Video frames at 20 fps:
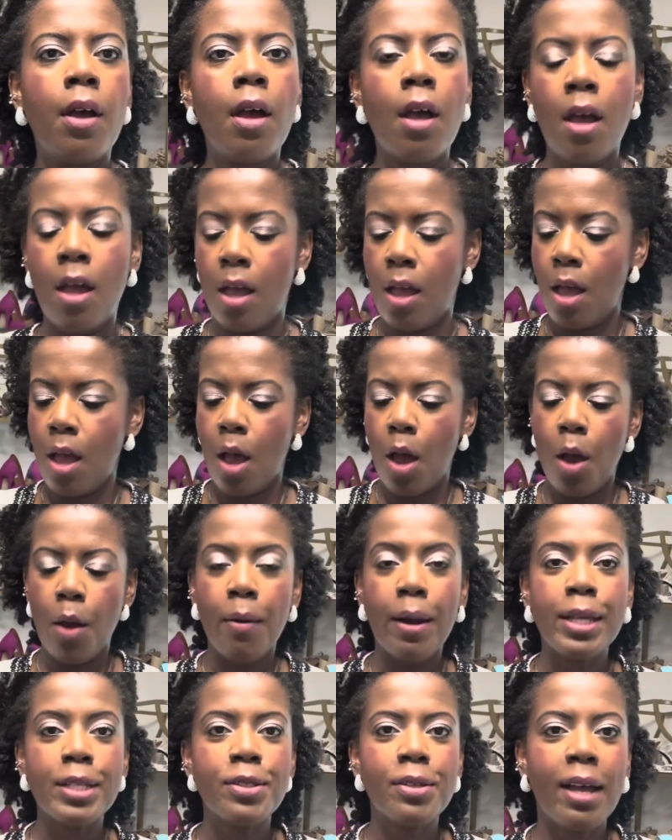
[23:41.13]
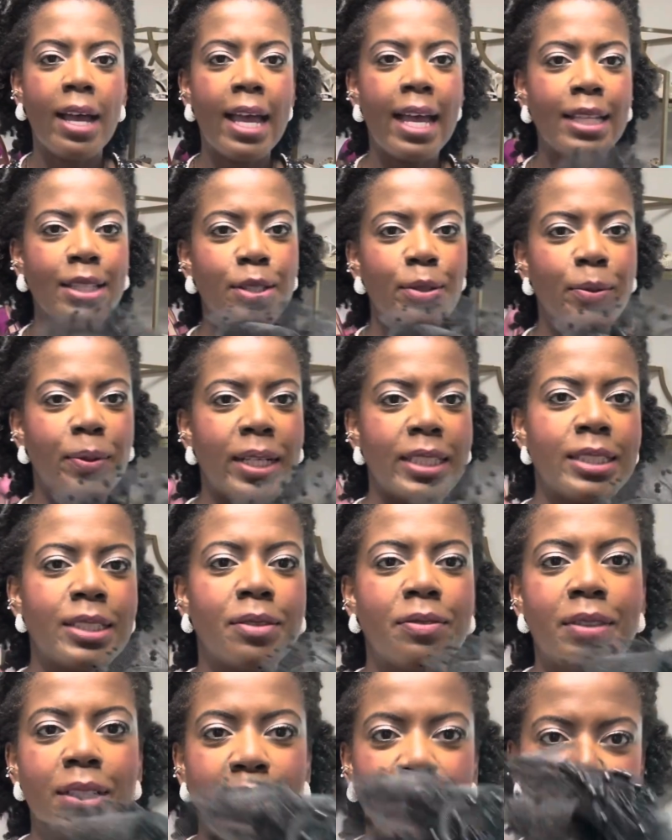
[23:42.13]
But it wasn't expensive, so
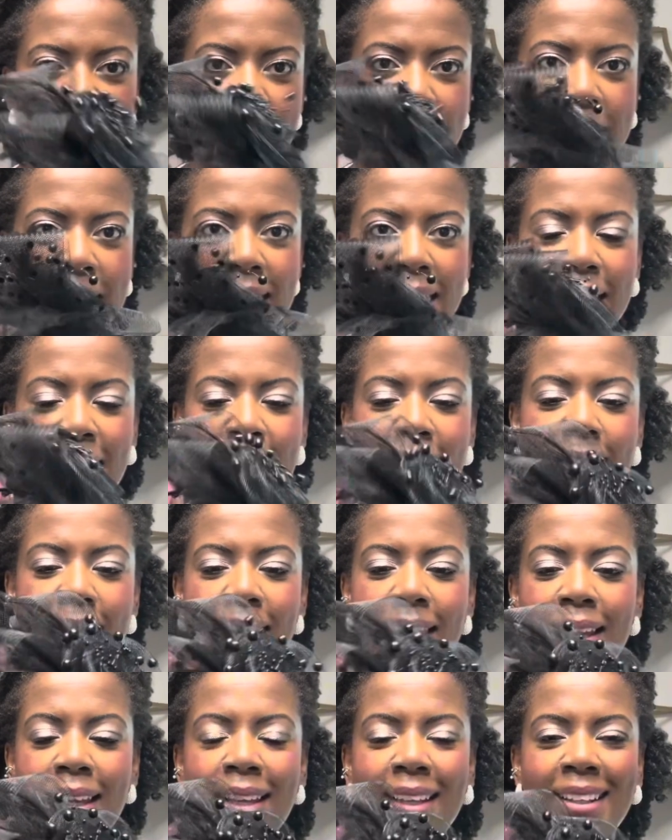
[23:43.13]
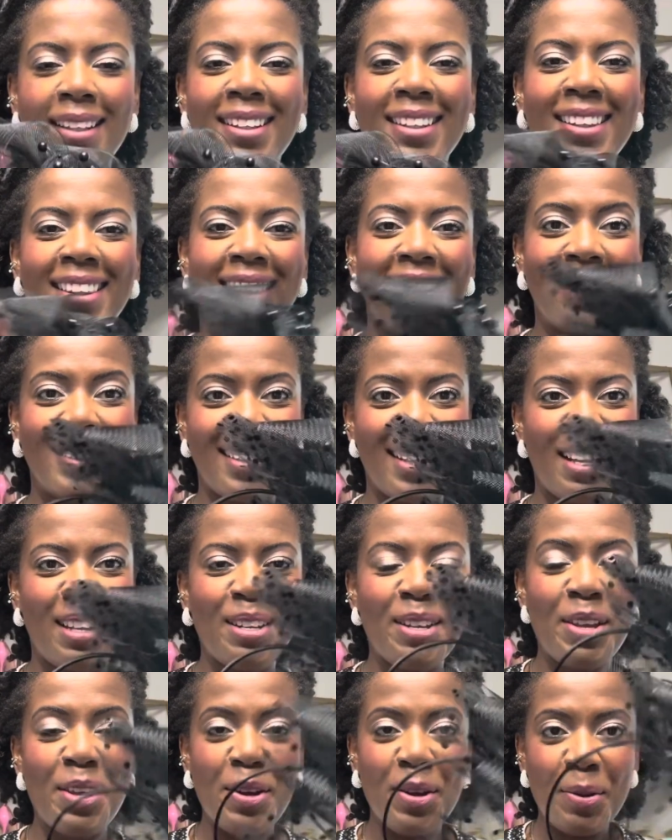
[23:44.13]
there's that.
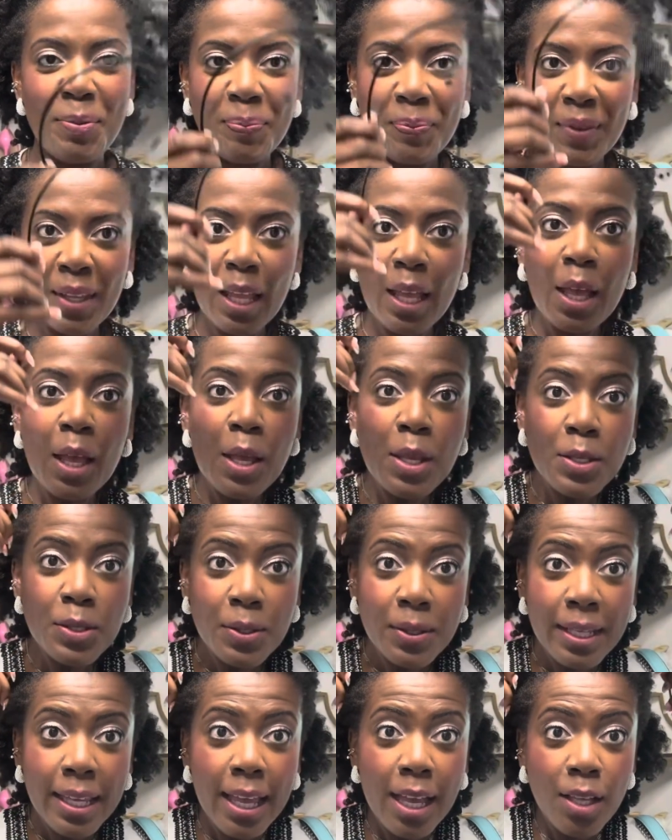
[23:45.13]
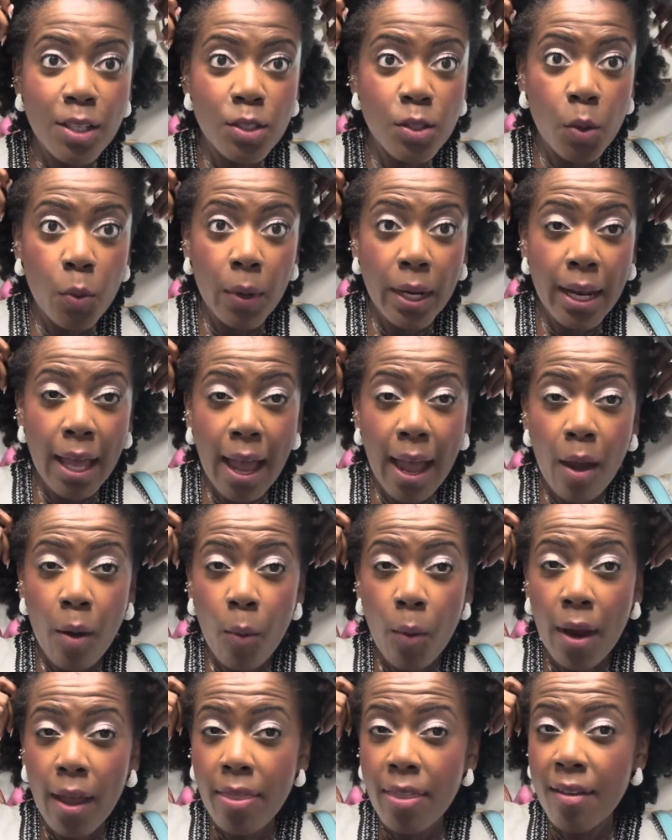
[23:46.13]
So I put it on
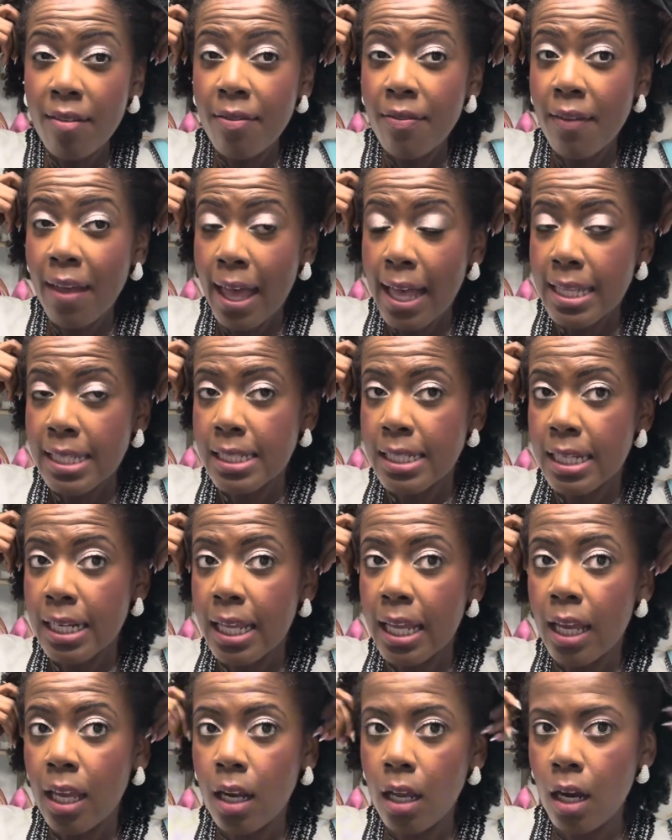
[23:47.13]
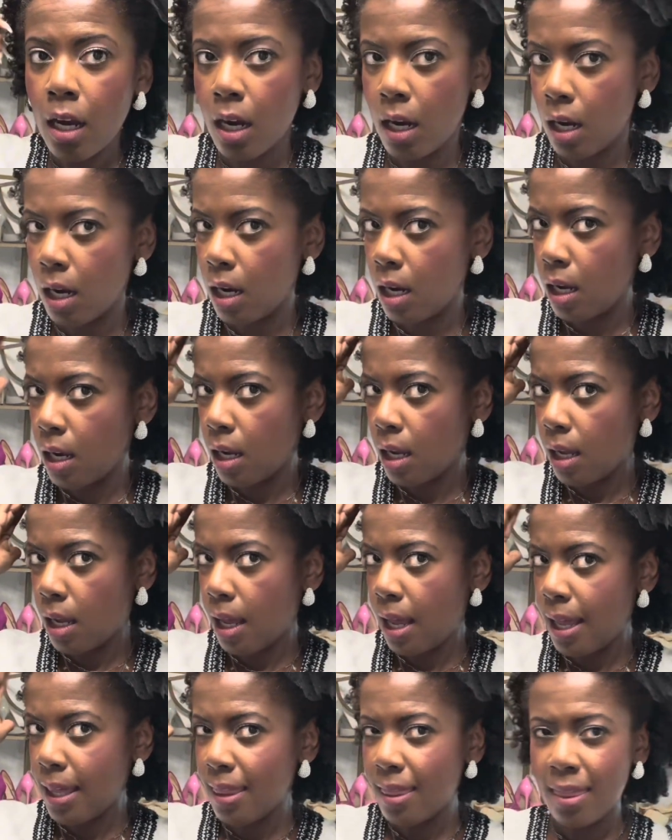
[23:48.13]
that headband, which it came with,
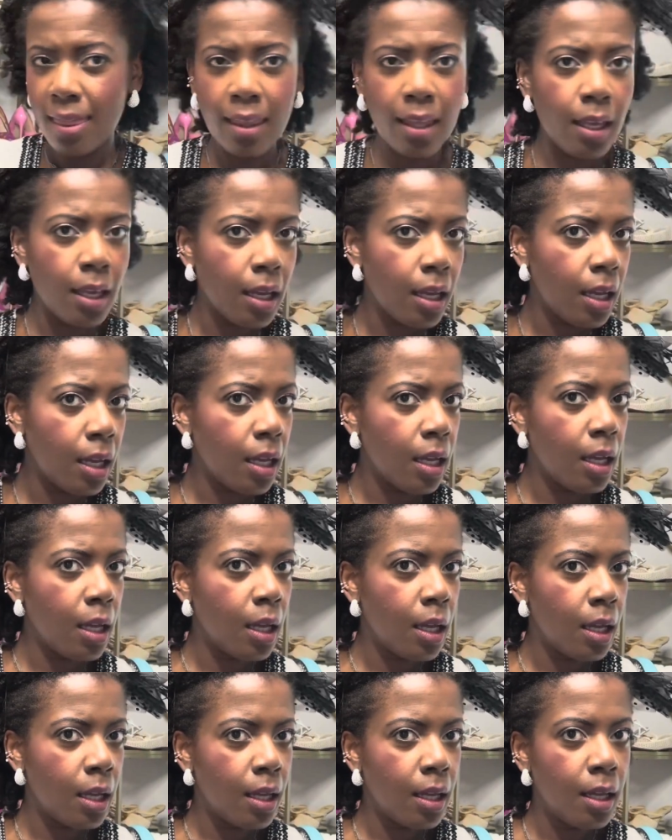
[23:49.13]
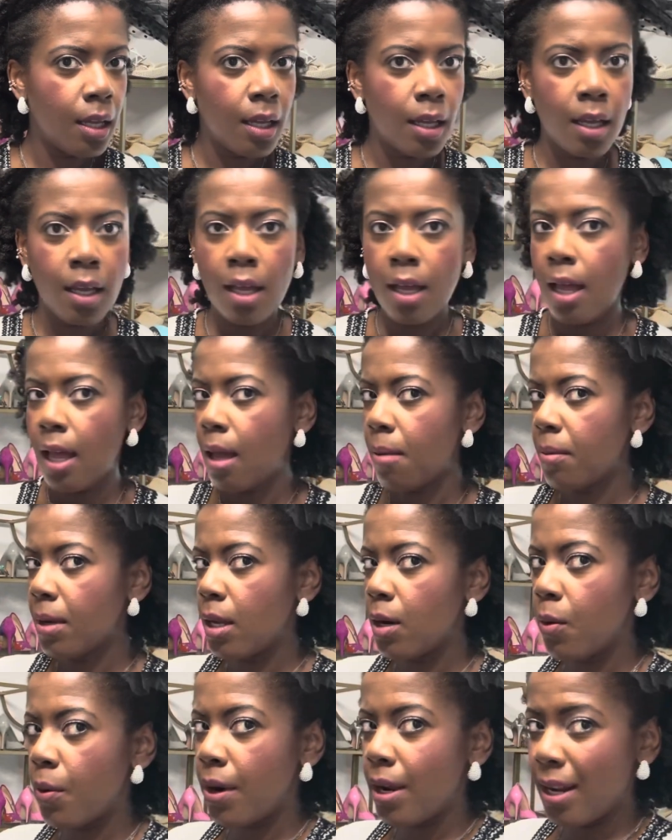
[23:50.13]
and
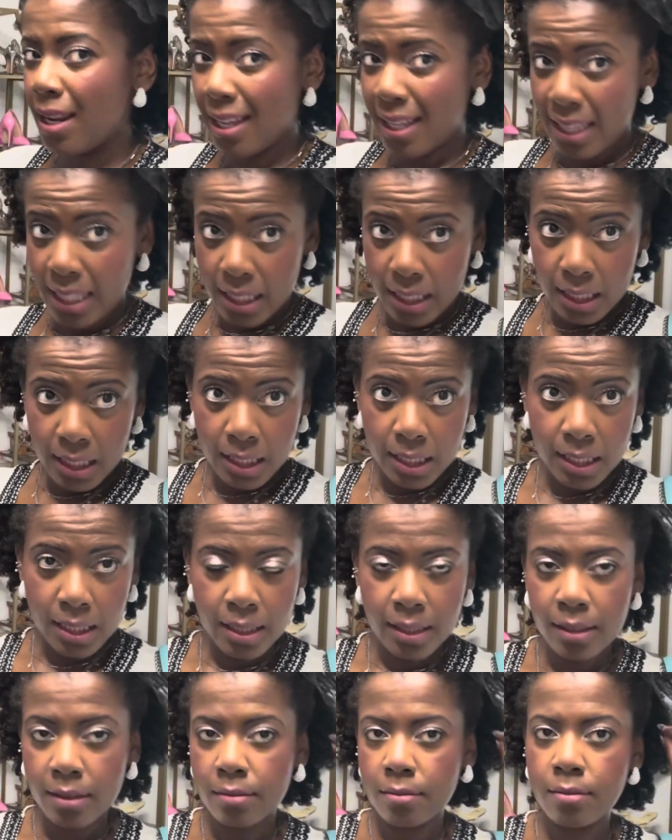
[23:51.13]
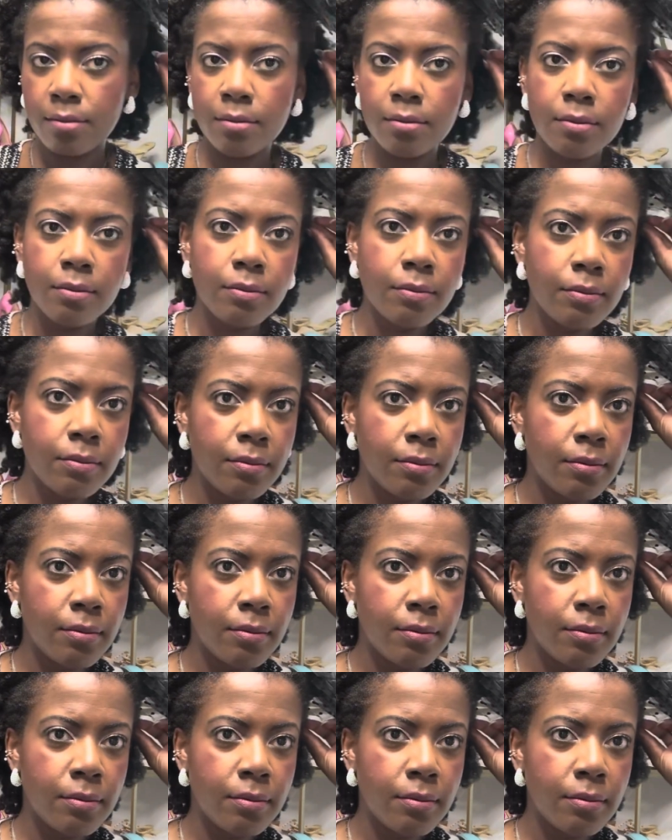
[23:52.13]
yeah, that's the look.